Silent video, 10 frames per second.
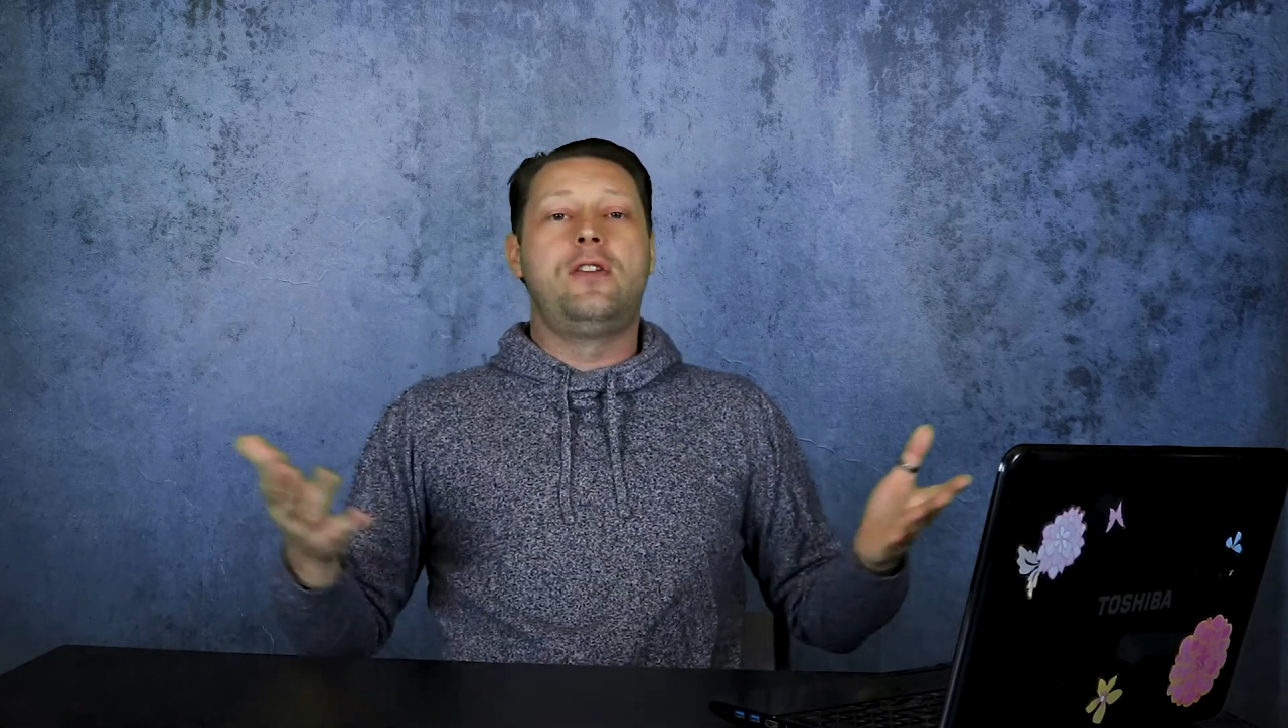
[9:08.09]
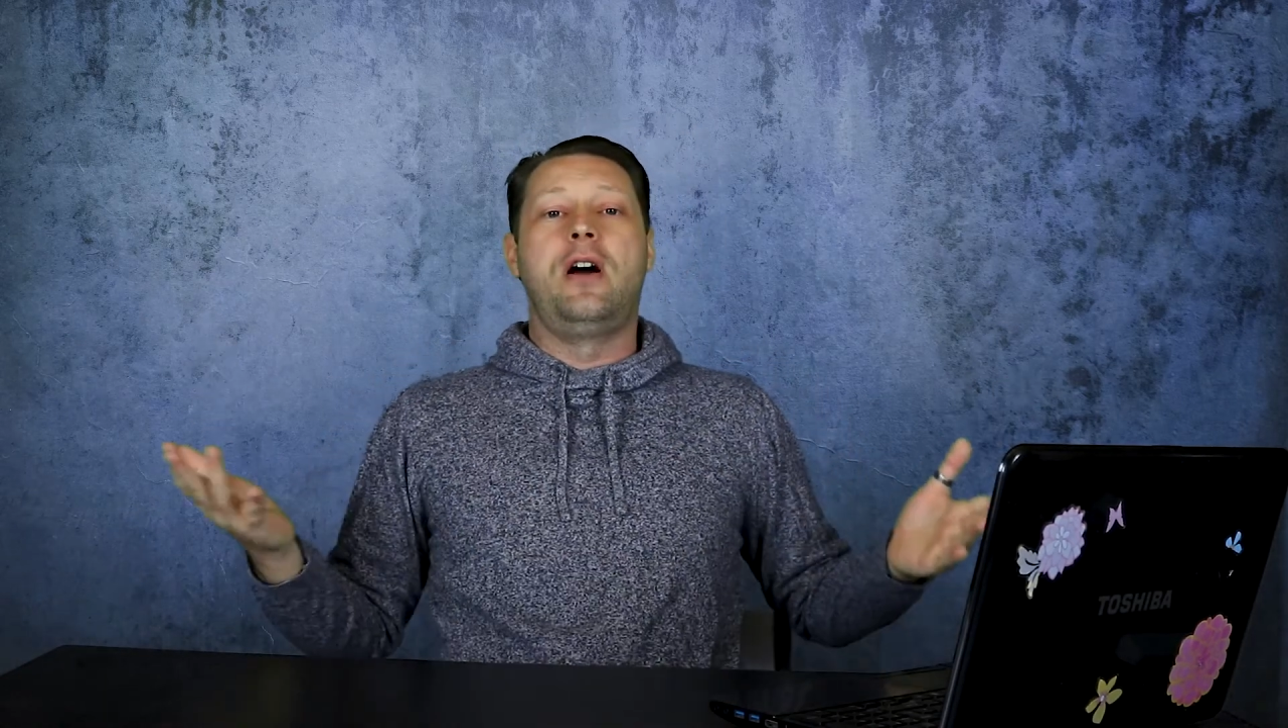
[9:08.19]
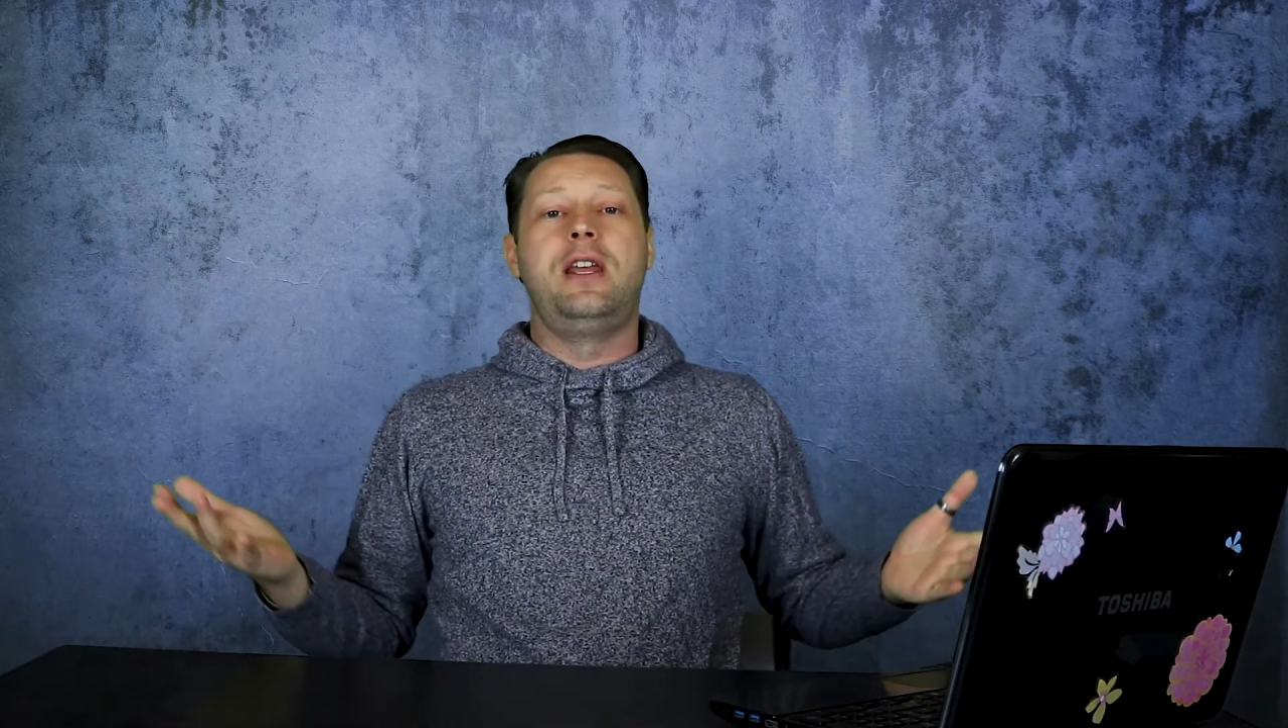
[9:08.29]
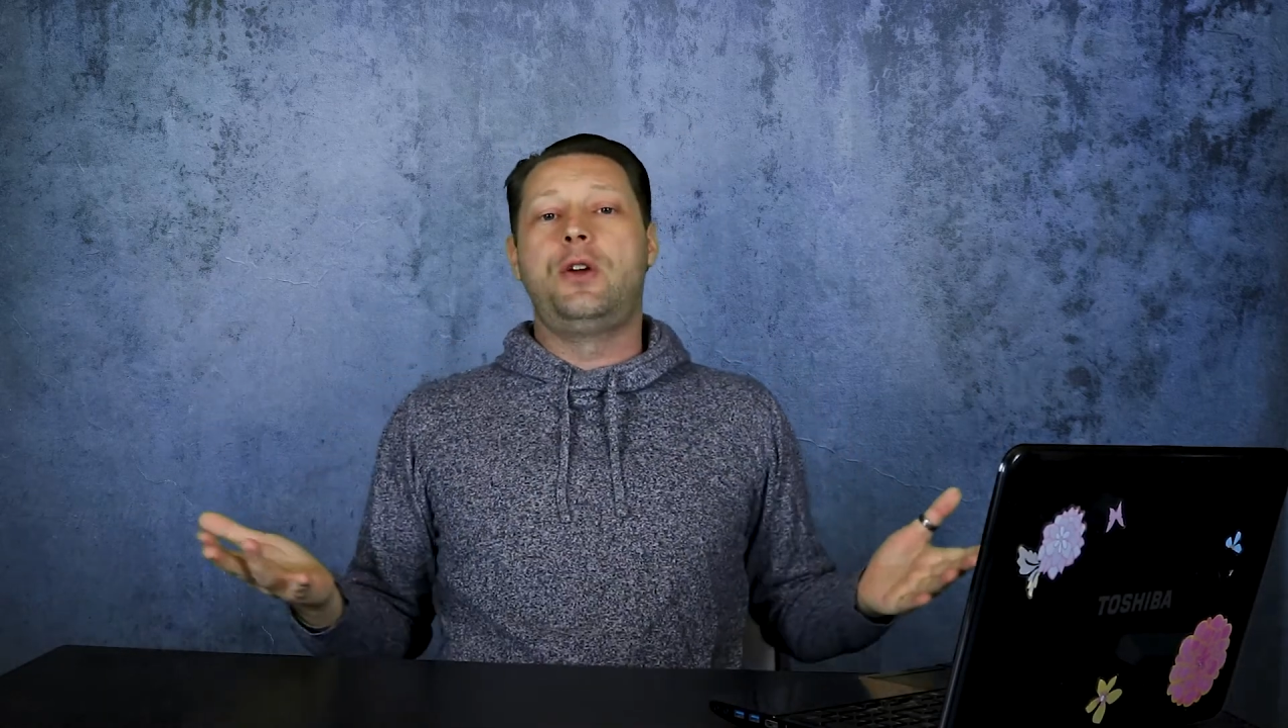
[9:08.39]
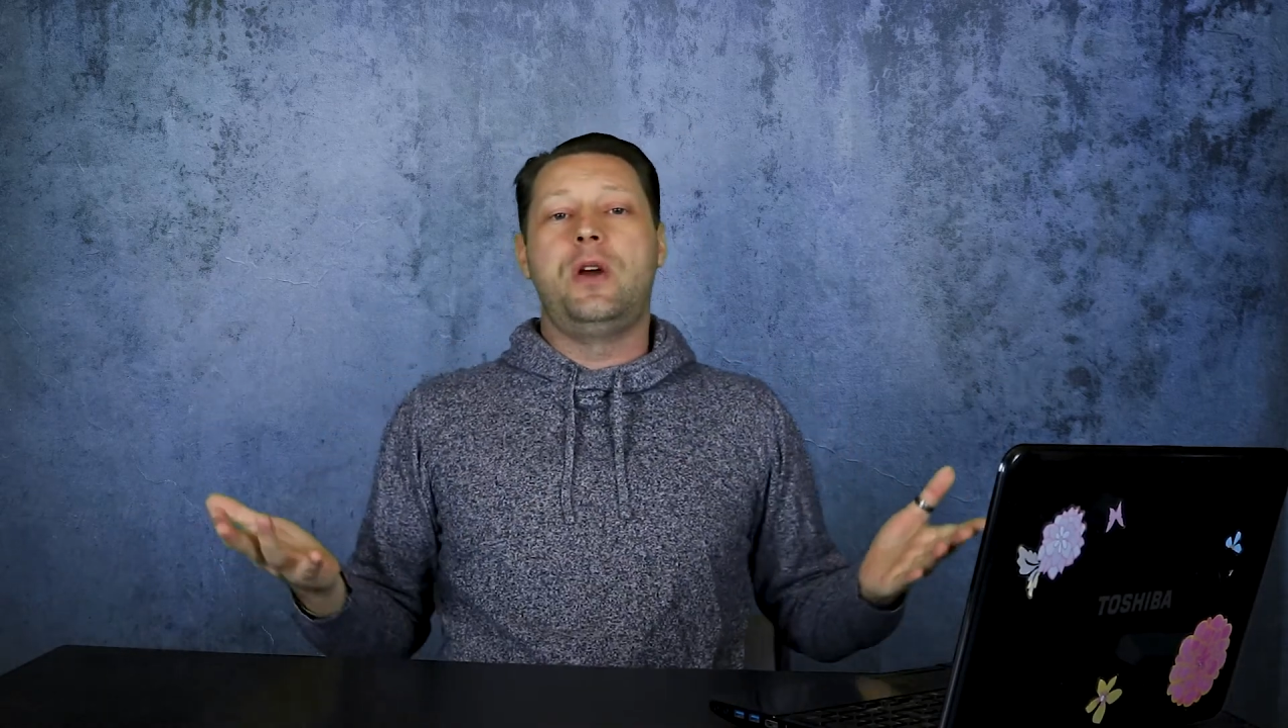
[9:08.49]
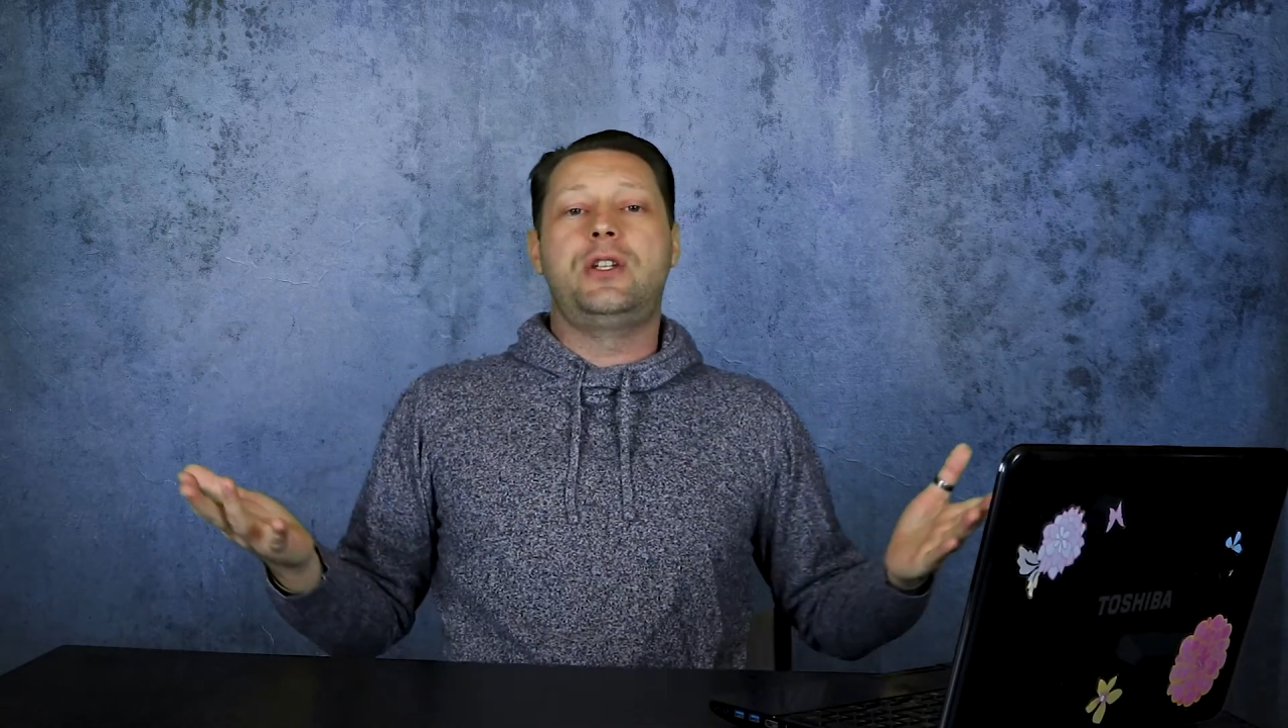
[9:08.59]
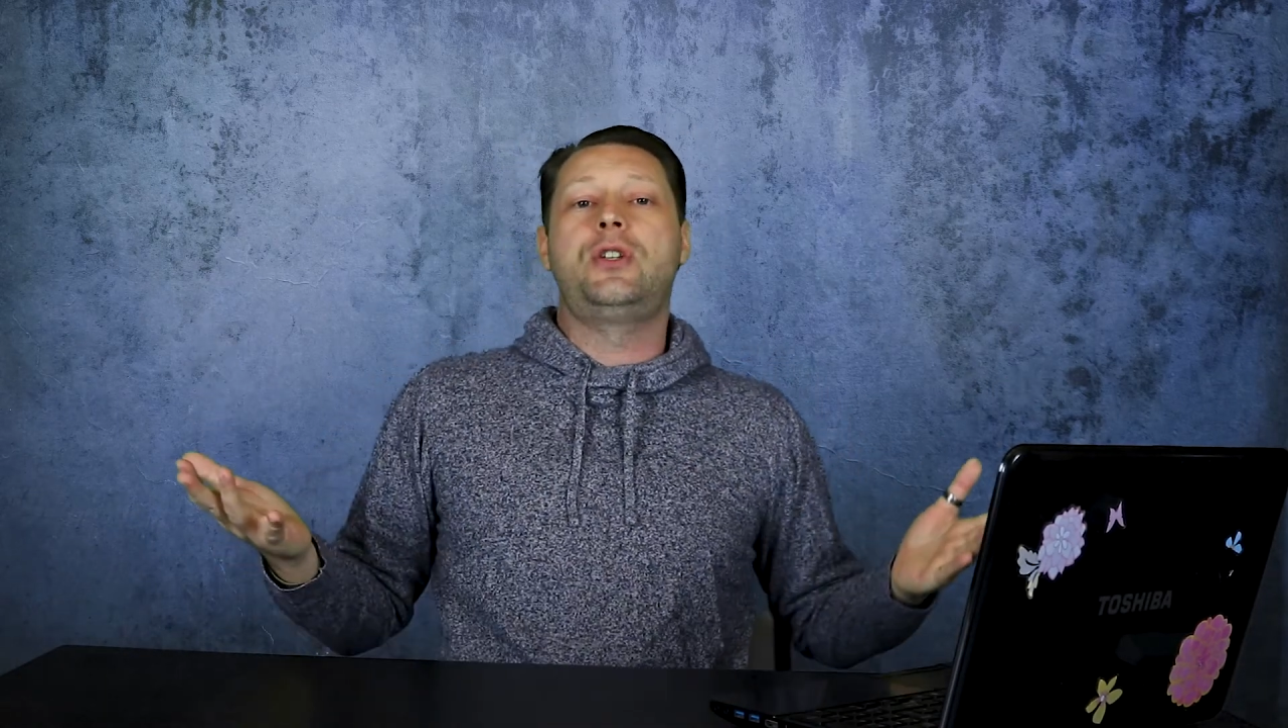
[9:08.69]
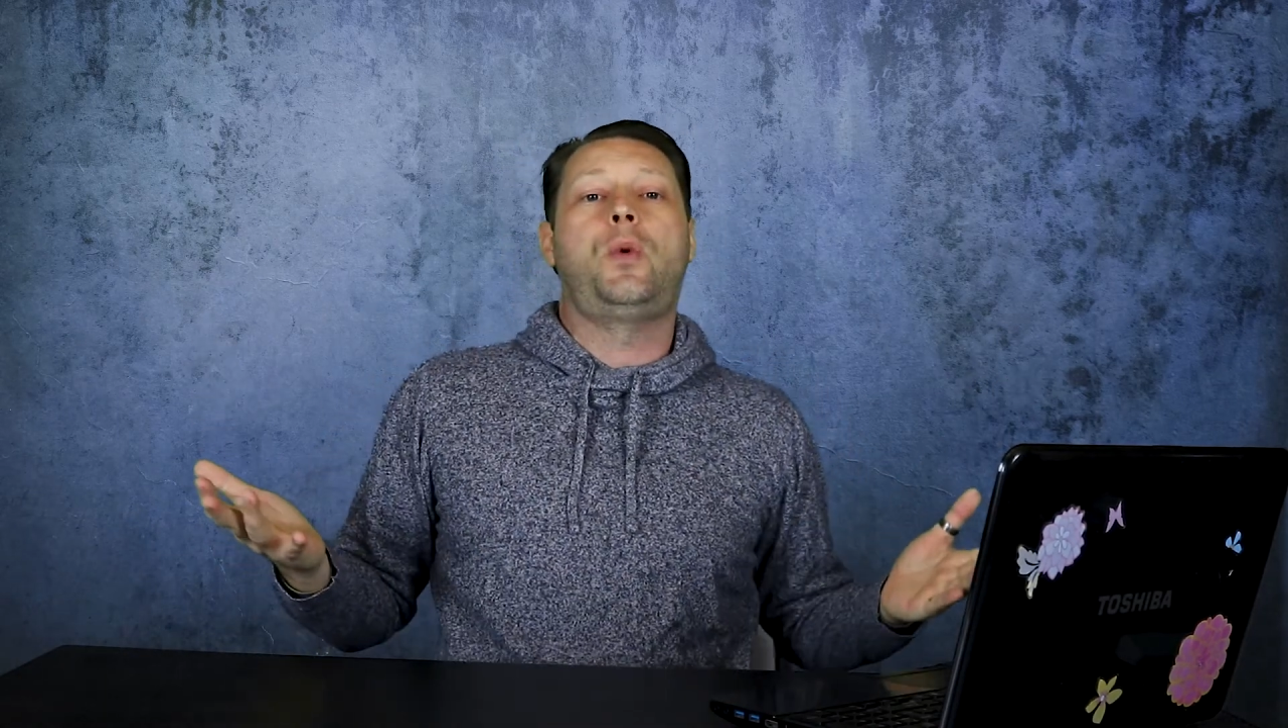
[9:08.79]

got any questions,